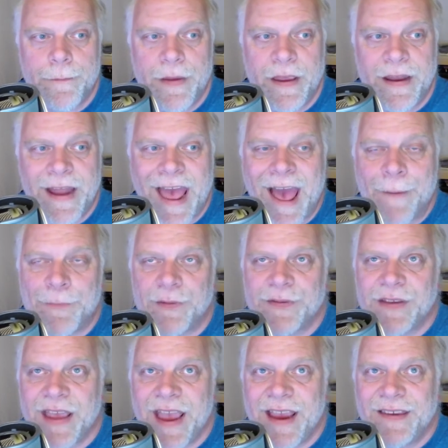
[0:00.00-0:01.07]
In Apple's
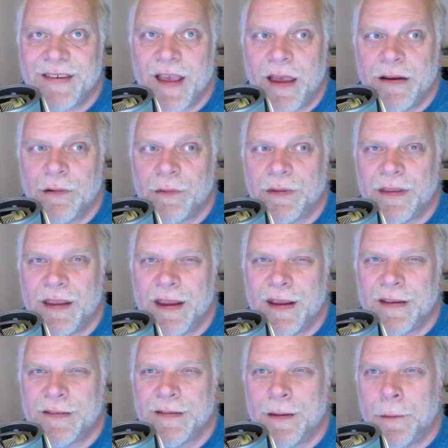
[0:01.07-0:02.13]
case, I don't think
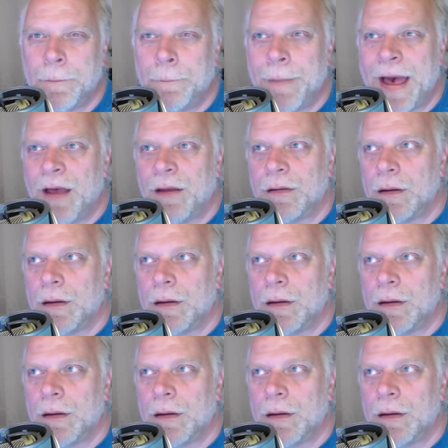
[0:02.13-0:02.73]
it's about